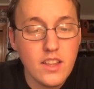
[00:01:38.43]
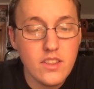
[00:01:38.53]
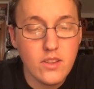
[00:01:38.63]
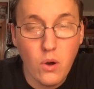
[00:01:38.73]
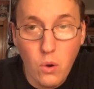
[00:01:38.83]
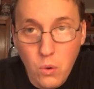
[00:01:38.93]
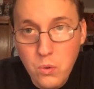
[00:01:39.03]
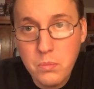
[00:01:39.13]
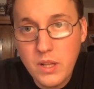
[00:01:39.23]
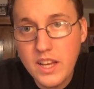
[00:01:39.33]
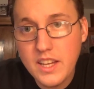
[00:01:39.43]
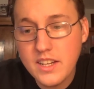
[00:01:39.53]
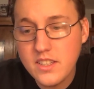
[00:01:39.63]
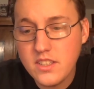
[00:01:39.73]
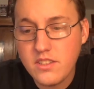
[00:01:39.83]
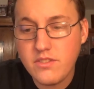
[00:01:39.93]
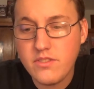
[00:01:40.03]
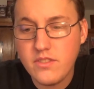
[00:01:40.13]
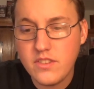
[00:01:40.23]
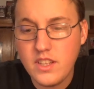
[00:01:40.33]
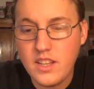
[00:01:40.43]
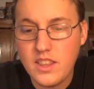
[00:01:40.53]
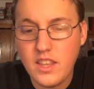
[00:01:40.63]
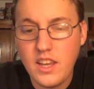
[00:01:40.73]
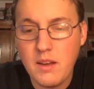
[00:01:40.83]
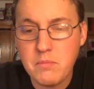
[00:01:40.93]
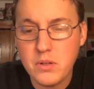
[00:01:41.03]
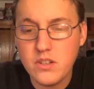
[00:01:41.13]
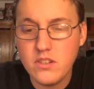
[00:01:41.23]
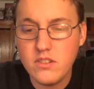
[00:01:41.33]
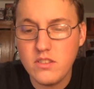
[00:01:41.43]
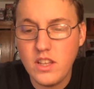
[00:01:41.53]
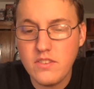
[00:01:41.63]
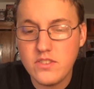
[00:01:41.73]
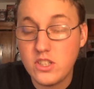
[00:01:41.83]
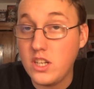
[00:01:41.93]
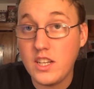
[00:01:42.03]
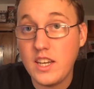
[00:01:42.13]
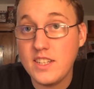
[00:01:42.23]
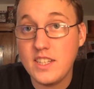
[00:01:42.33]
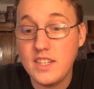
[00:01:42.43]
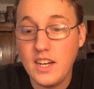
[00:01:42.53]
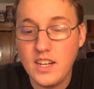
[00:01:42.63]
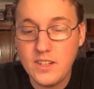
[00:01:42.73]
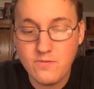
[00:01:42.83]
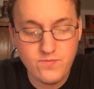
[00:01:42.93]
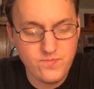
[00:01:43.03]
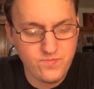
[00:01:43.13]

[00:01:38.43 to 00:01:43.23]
the whole plan is that the Emperor left in case he died.